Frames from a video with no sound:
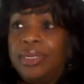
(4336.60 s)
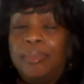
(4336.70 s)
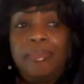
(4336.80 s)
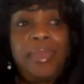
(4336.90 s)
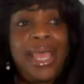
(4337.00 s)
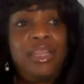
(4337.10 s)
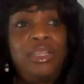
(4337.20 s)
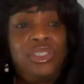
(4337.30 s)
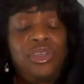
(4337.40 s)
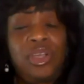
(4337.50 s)

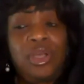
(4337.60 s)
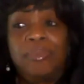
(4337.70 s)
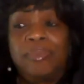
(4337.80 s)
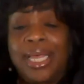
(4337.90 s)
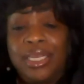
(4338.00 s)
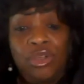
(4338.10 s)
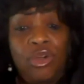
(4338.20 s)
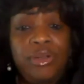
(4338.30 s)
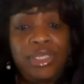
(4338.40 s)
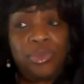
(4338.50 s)
manager of my
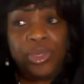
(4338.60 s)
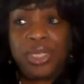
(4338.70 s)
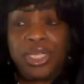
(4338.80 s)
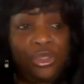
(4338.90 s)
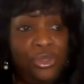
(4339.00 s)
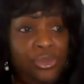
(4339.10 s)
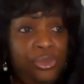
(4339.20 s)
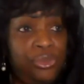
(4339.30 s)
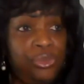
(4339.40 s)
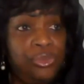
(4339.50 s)
daughters.
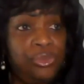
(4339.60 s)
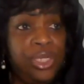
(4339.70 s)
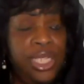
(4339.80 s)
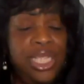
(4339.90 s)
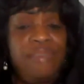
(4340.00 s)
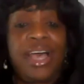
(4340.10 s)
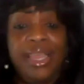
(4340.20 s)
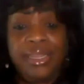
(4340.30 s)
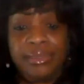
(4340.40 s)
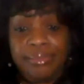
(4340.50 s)
He
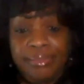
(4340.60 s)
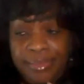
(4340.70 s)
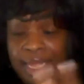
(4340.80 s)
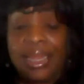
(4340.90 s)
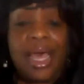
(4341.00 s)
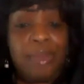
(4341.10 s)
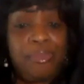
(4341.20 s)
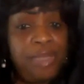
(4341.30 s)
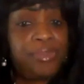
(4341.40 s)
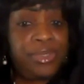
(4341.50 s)
invited a lot of
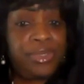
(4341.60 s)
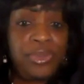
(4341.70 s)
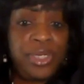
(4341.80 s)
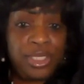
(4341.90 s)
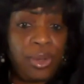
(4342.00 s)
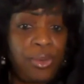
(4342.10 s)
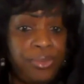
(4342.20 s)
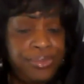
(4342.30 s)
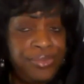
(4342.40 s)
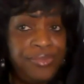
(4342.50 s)
people to his
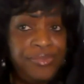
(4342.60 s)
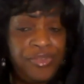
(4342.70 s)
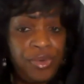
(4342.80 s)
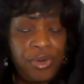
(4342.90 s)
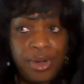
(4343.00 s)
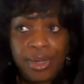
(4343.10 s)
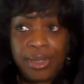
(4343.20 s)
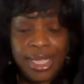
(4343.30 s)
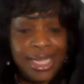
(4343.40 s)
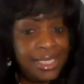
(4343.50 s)
home for
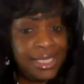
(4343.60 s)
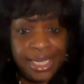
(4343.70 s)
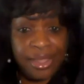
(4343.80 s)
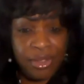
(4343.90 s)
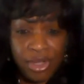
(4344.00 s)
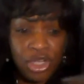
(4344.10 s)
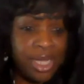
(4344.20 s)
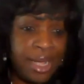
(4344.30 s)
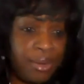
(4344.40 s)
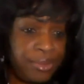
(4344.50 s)
a get together, a
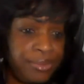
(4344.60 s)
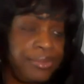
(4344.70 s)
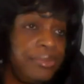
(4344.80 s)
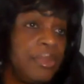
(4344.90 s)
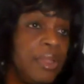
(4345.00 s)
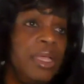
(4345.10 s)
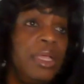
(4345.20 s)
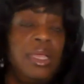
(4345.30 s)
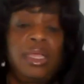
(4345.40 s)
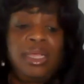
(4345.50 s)
cookout.
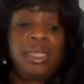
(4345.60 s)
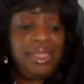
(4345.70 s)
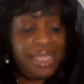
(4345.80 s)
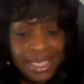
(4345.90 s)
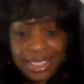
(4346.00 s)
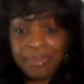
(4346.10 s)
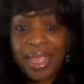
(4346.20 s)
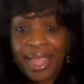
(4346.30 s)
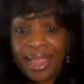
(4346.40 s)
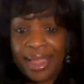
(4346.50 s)
This
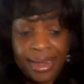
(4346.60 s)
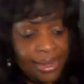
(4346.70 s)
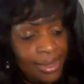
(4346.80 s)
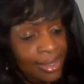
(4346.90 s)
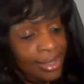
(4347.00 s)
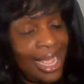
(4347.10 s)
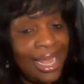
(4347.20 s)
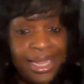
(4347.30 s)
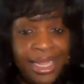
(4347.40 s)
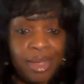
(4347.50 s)
man,
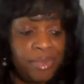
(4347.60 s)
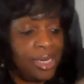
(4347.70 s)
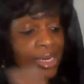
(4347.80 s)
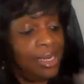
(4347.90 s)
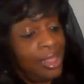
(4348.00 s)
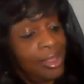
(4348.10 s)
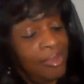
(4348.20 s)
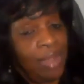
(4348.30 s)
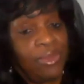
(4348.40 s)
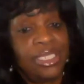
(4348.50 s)
not him, but another
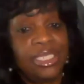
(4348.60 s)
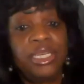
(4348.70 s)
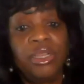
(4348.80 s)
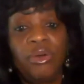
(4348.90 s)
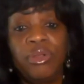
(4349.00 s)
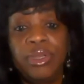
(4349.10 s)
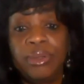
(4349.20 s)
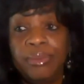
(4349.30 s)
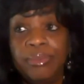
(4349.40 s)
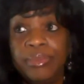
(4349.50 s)
man, was sitting on
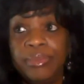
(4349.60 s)
the